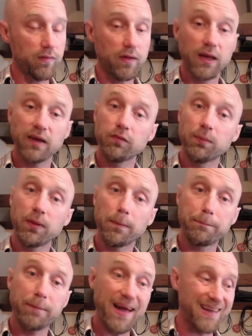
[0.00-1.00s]
Then I have to put
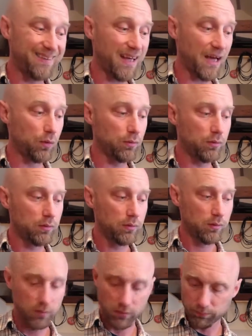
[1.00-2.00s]
them back down
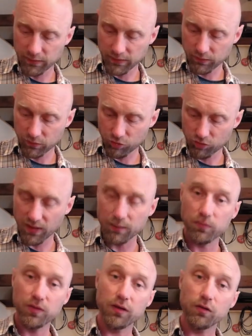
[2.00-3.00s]
and play the
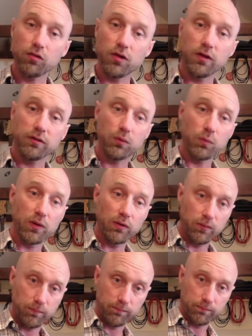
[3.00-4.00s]
same thing I started with,
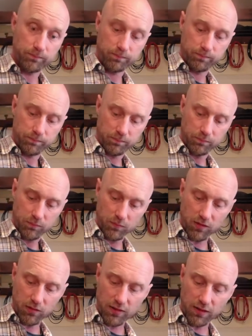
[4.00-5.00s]

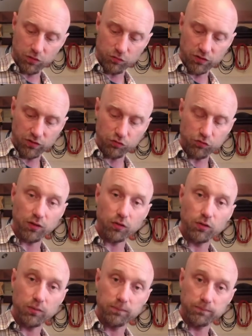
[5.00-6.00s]
these last 3
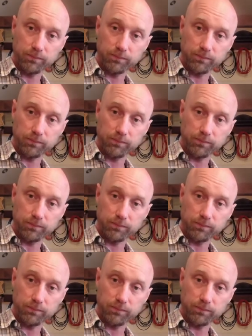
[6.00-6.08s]
strings.